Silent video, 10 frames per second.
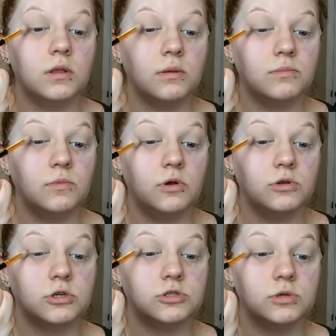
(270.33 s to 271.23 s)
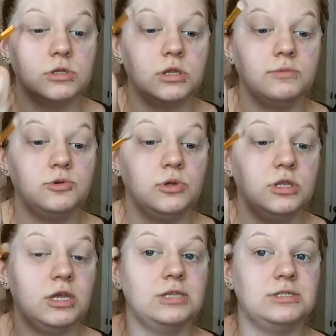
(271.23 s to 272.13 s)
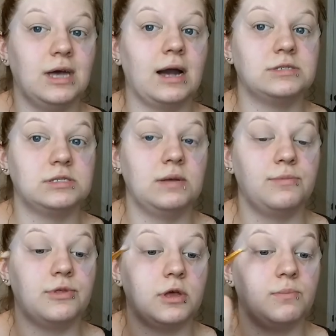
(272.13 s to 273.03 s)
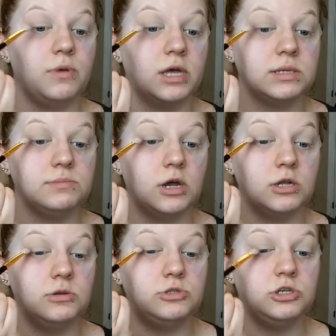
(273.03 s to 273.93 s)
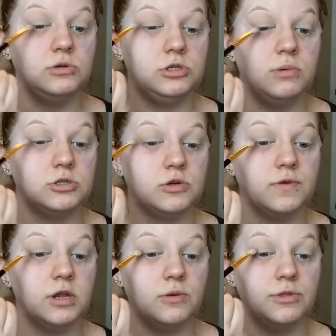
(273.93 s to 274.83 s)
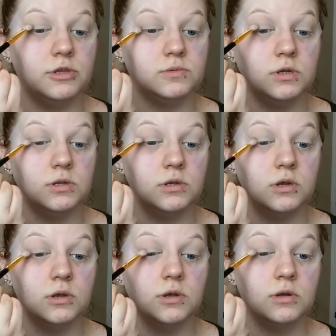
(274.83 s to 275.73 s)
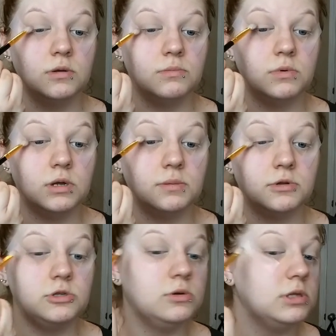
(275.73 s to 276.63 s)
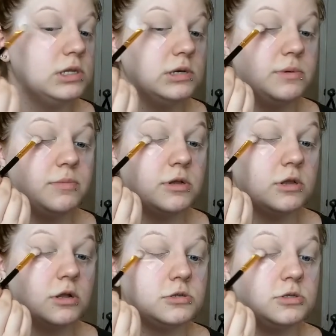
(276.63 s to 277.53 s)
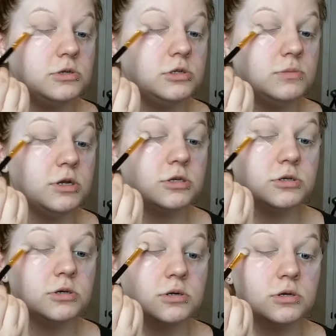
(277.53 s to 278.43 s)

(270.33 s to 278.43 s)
And I'm doing the exact same thing because I'm not going to do too much over here with this one. I'm going to do a little bit, but not too much,